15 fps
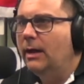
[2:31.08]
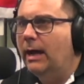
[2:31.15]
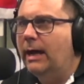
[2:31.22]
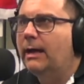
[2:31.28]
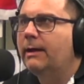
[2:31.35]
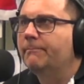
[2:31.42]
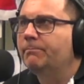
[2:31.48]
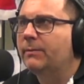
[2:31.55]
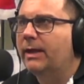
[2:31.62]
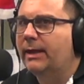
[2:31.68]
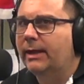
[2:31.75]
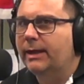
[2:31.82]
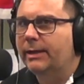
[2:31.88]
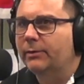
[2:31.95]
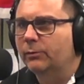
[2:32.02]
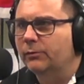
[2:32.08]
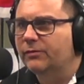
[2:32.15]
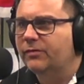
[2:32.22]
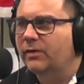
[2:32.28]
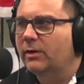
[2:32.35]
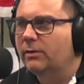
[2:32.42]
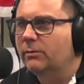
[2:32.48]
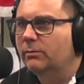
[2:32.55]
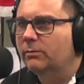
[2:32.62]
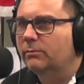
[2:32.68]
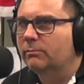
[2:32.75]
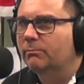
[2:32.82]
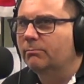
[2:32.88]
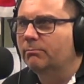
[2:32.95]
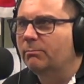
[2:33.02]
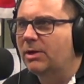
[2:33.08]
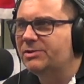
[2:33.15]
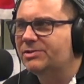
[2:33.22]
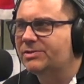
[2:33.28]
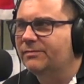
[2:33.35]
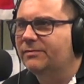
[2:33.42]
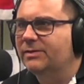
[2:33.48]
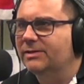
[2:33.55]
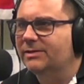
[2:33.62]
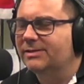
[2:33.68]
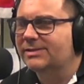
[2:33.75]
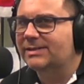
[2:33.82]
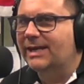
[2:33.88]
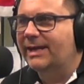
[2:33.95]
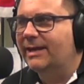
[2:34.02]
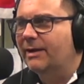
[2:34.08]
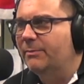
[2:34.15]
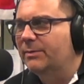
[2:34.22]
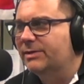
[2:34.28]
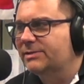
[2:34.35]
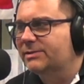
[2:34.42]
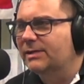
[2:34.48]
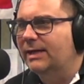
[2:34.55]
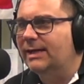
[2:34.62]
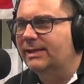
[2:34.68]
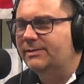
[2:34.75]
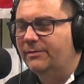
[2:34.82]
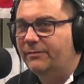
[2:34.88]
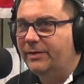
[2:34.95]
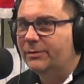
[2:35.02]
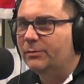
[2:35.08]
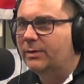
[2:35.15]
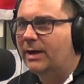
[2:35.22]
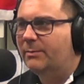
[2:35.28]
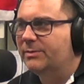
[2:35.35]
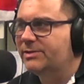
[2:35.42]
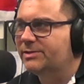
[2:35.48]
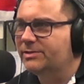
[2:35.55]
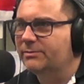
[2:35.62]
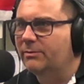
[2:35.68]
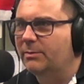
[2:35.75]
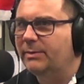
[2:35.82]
And also most of the state governments and the federal governments too.